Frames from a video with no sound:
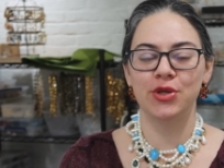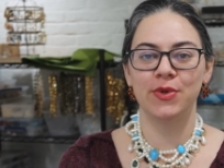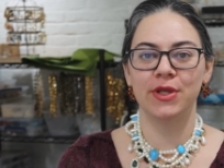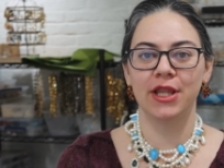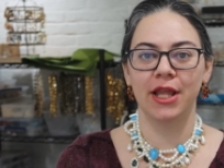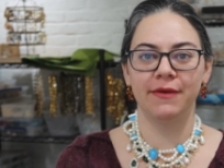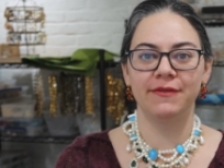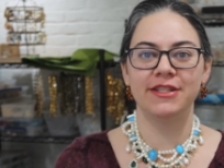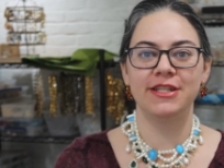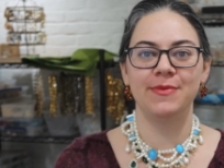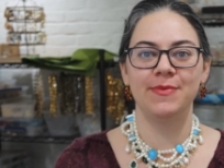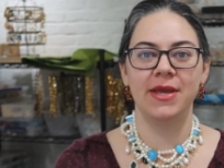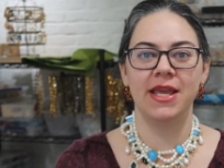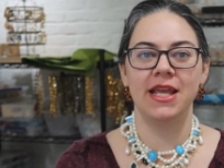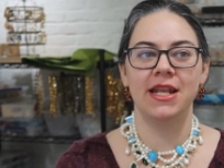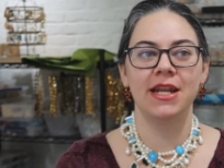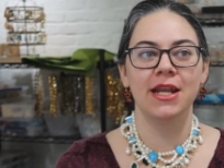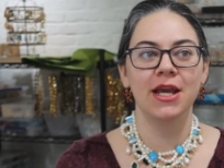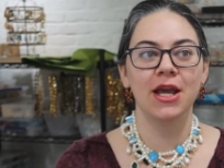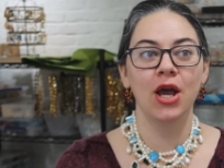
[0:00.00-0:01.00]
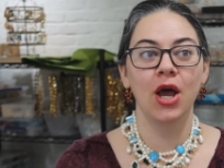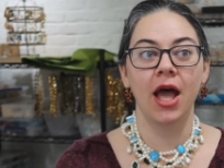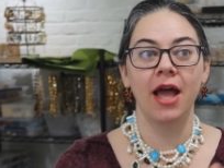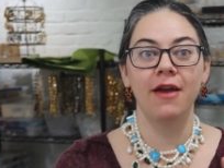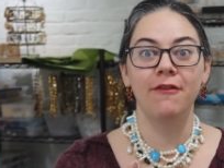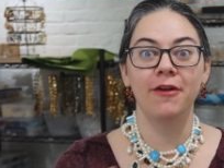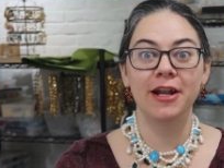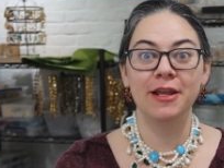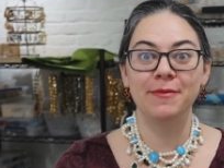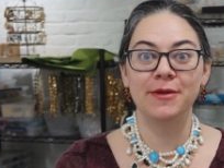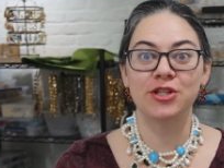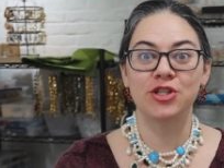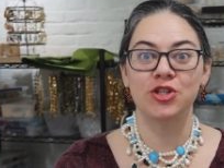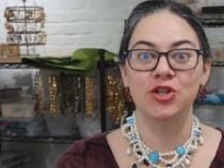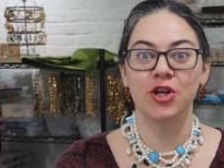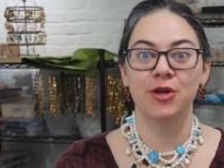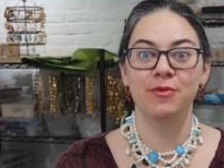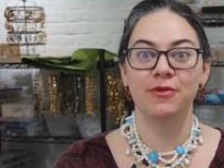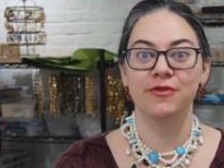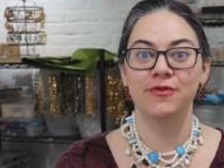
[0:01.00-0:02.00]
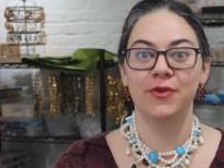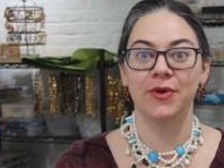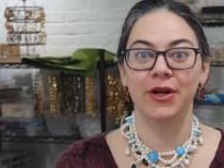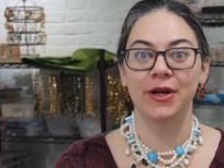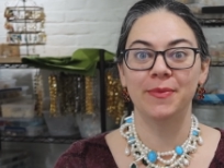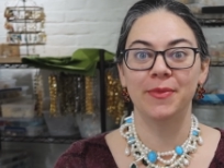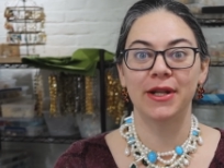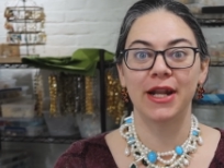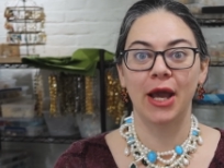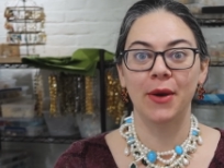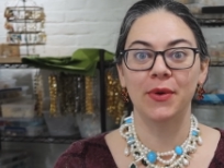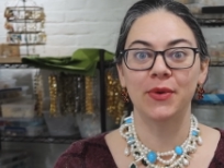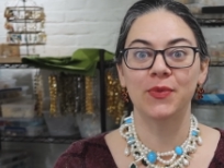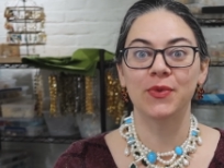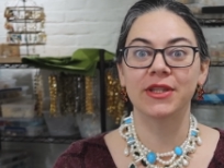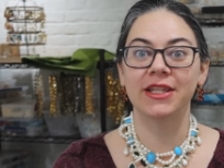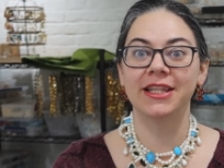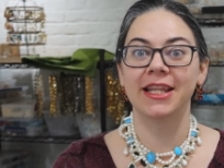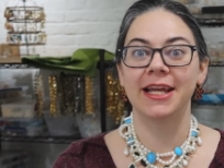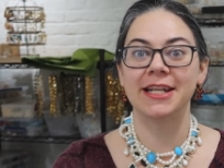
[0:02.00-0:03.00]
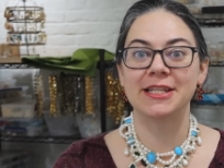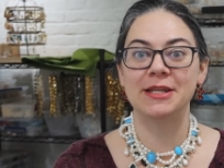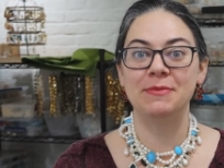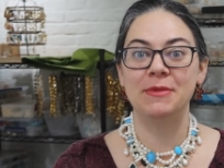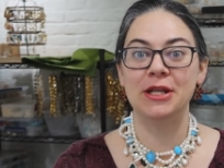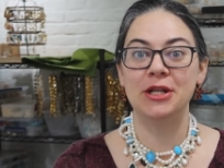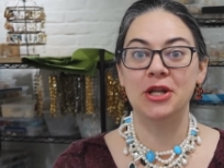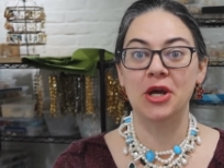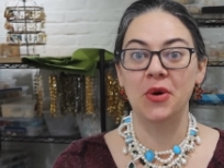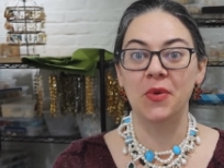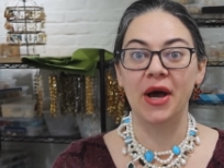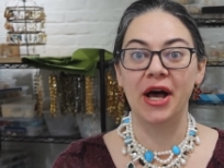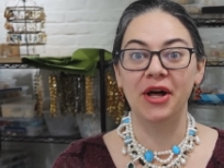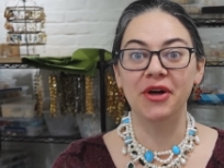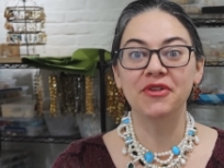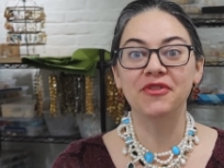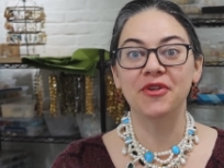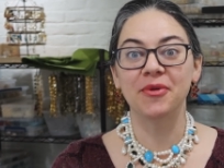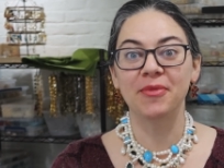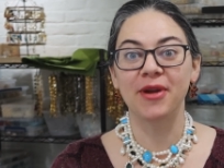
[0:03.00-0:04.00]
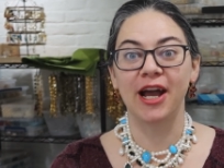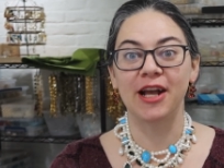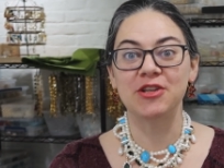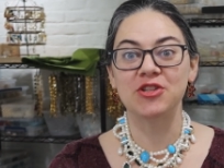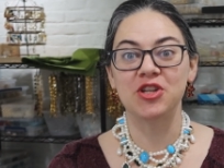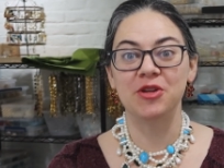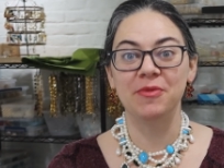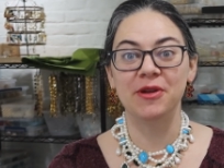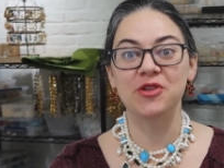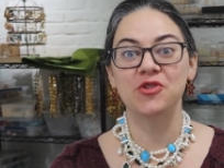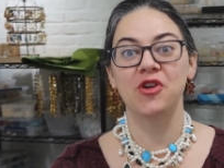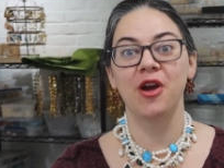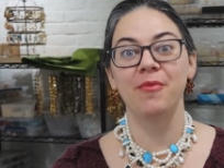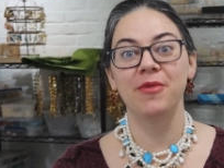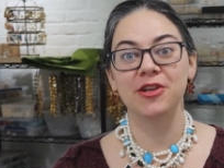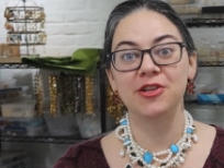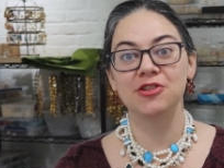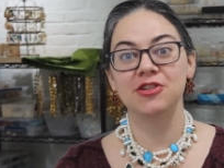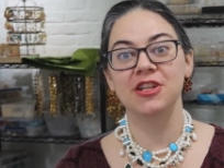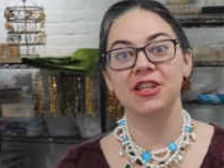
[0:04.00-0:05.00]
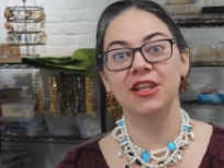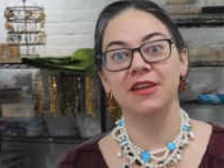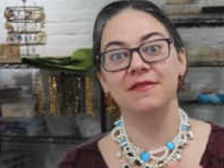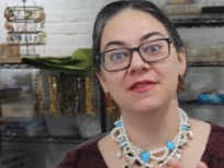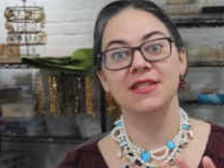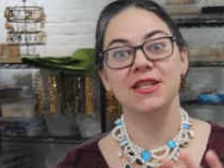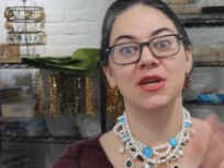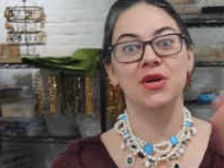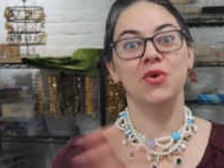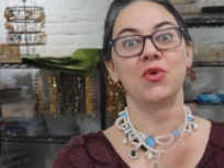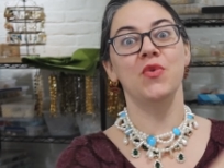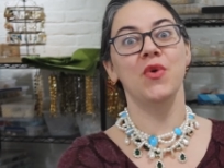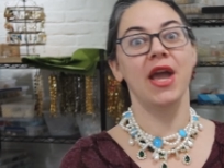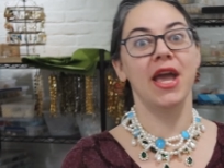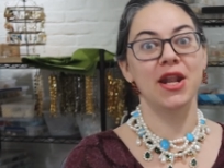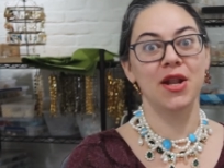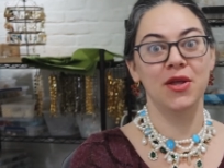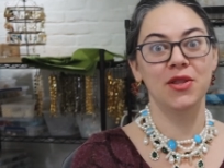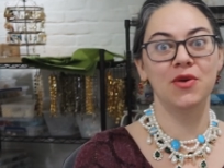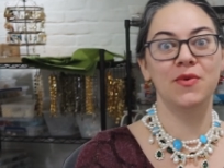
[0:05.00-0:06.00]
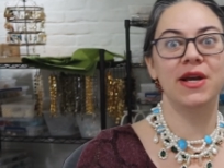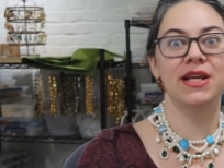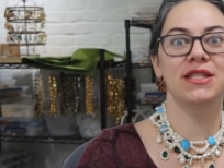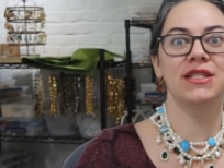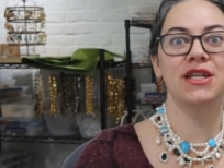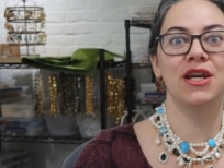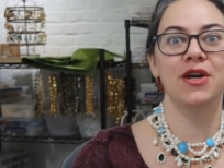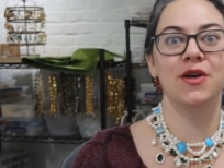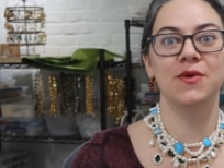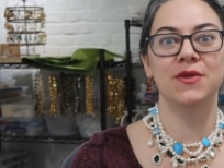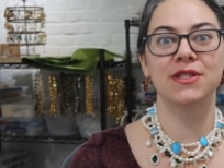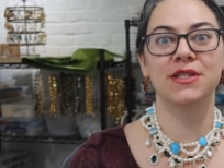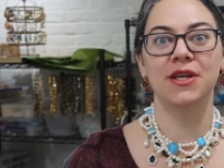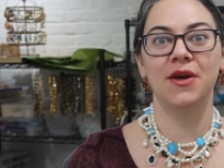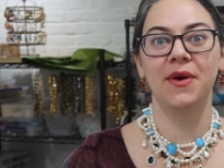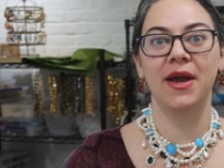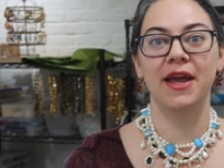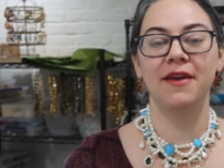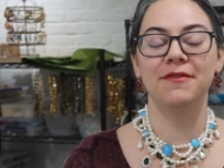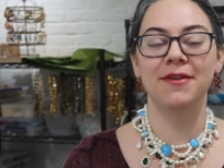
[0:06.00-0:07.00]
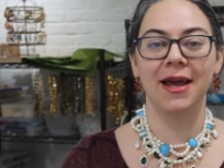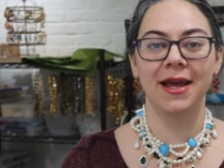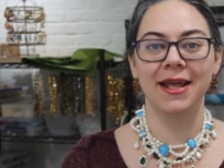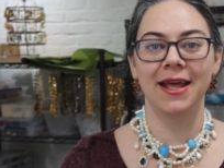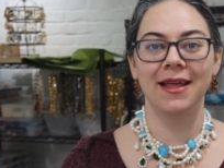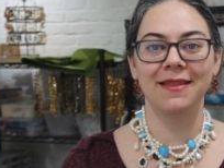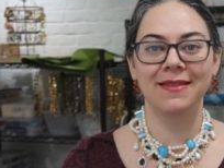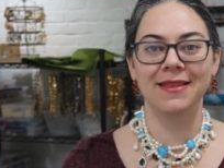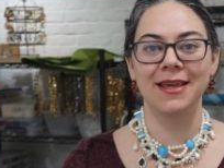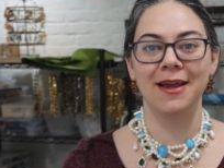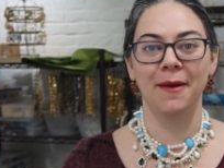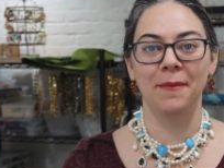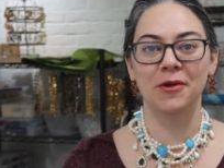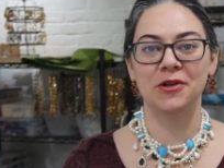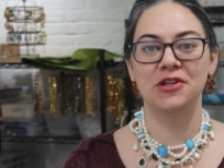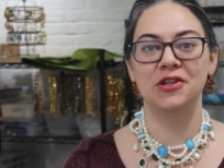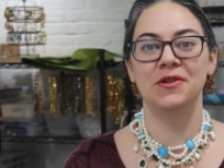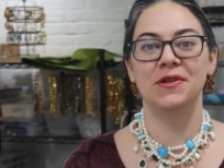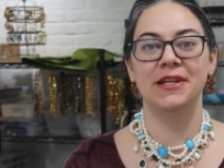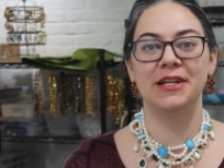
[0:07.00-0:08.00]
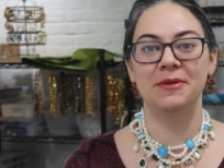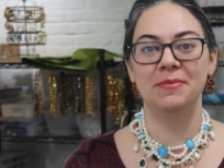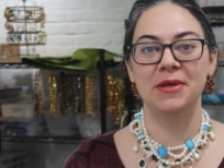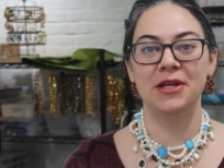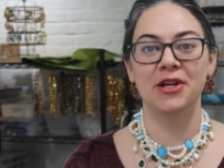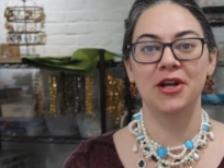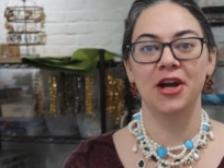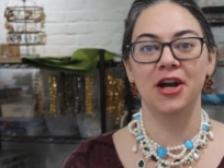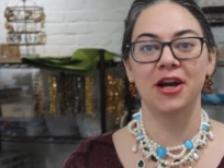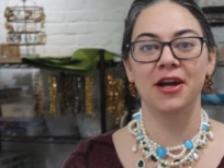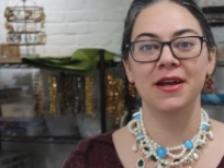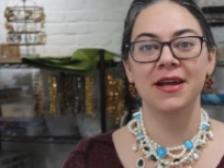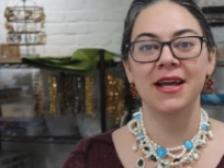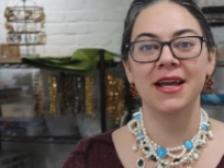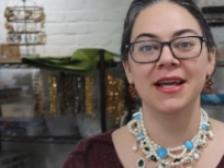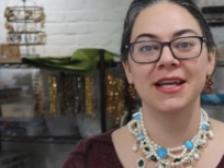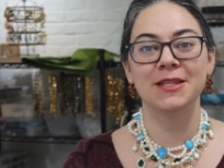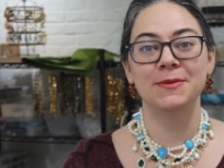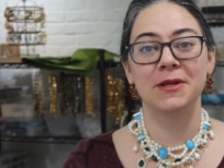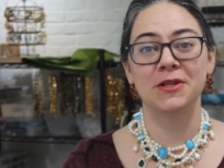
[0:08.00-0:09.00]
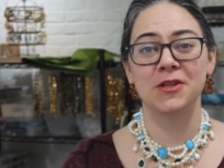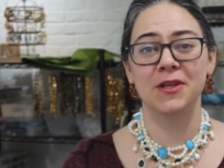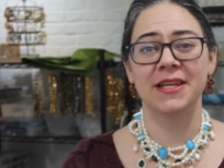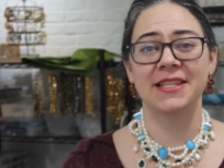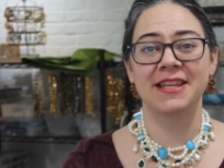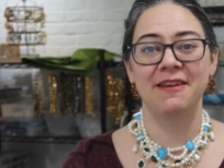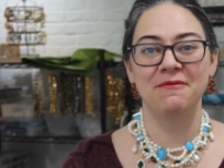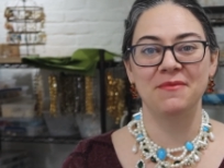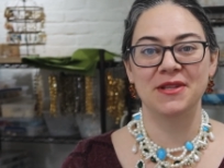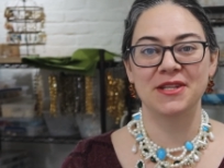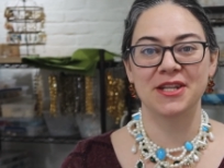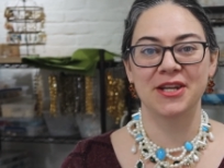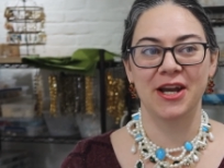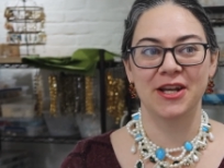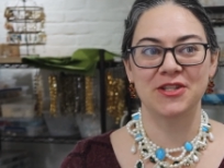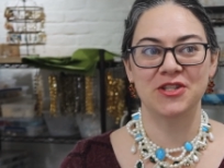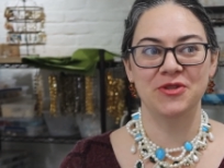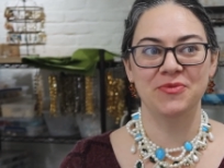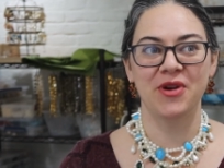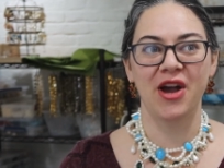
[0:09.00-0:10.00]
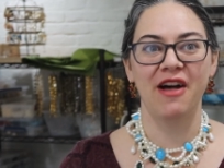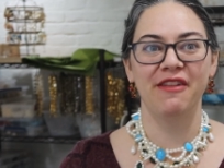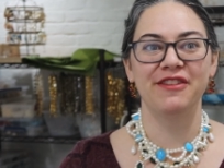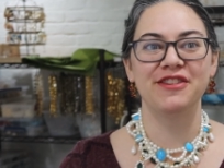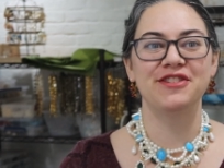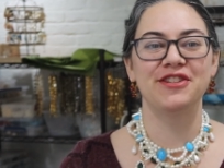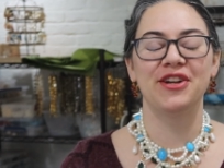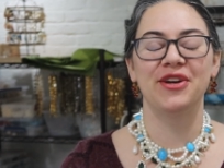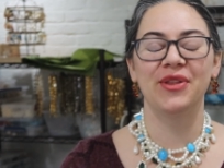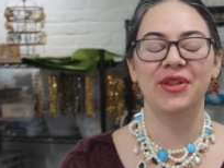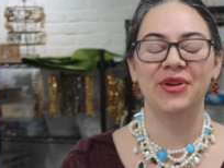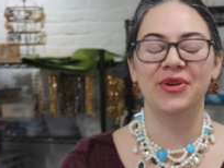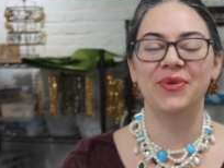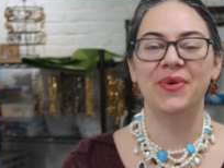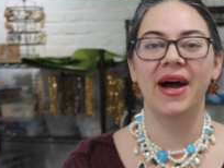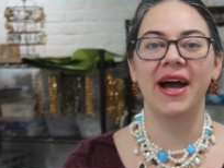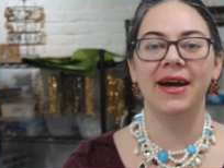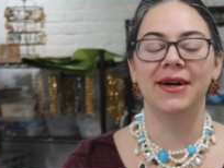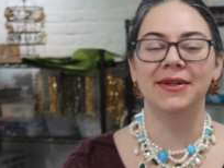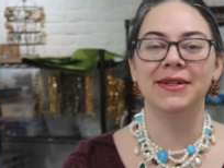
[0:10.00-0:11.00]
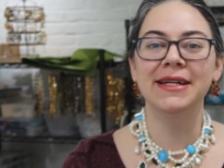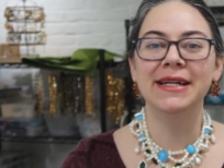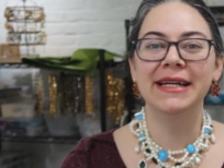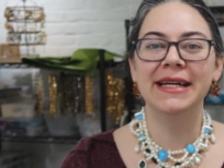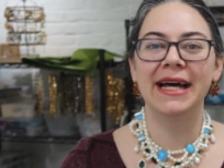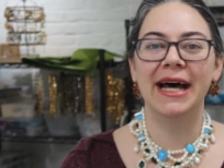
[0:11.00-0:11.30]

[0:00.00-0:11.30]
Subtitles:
you would love to meet? I've already mentioned her before, but I would really like to meet Noelle from Costuming Drama. She lives way out on the West Coast, so I have not had the opportunity to meet her, especially because I haven't been to costume college in a little while.